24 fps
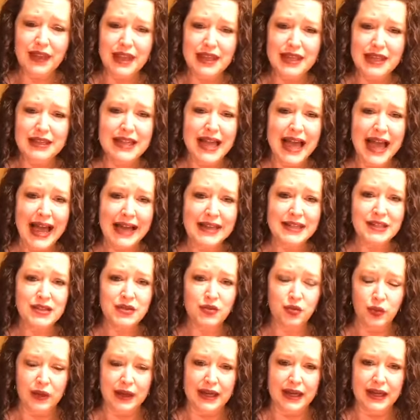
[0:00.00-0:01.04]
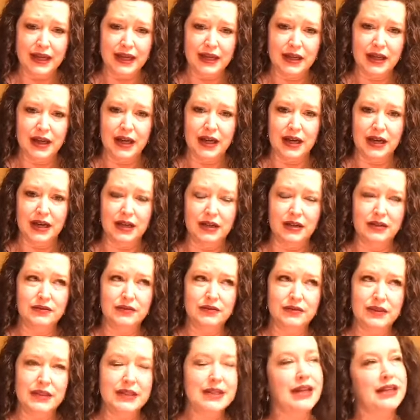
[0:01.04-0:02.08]
last week. Uh,
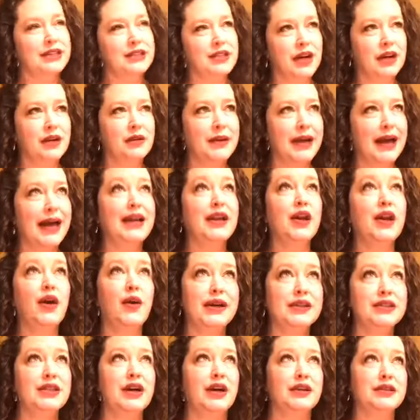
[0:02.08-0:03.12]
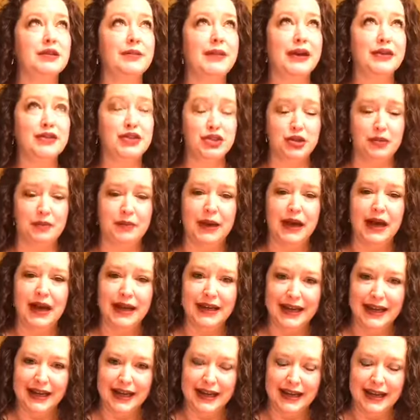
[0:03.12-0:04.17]
did I talk about? I know I talked about Shabbat
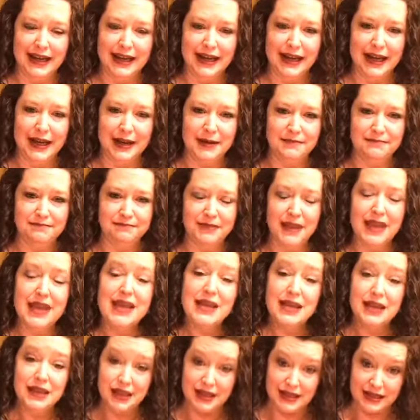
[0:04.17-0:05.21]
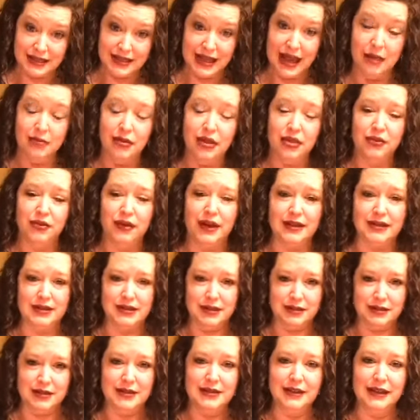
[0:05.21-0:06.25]
in um, the Sabbath rest
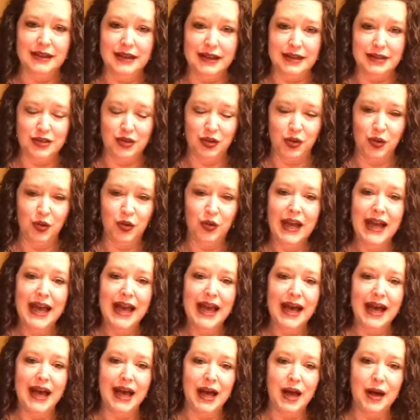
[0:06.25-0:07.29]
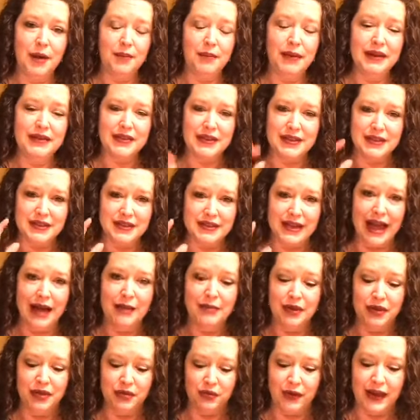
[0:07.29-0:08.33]
in Sunday school, um, but the
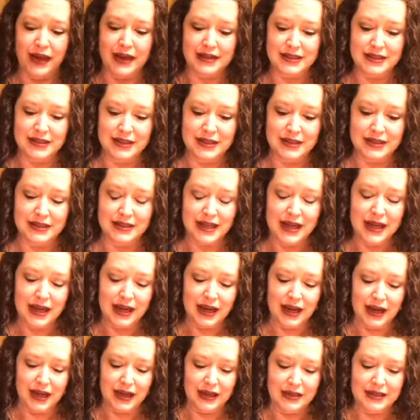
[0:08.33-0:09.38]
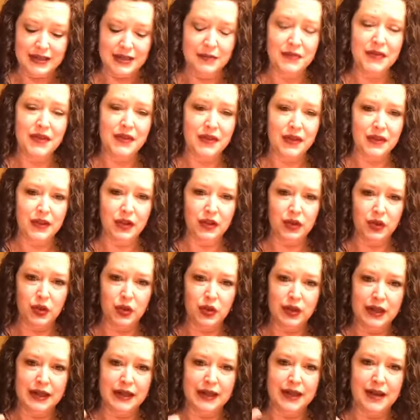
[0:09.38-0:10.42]
Sabbath rest is uh, something that the
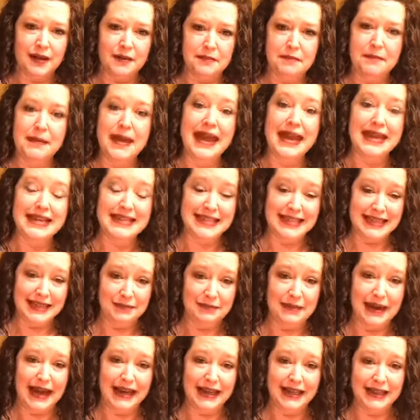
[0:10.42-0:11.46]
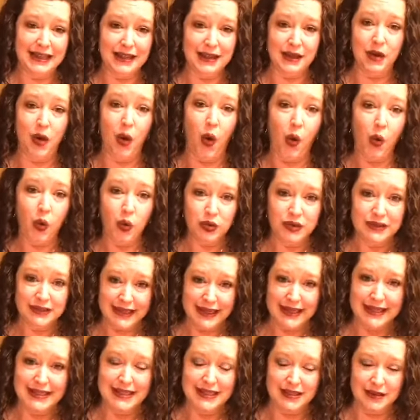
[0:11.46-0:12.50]
Lord commanded back in the Old
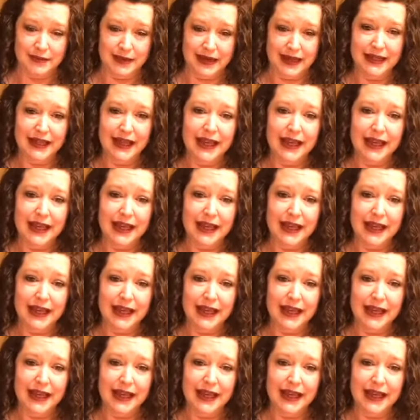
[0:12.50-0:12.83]
Testament,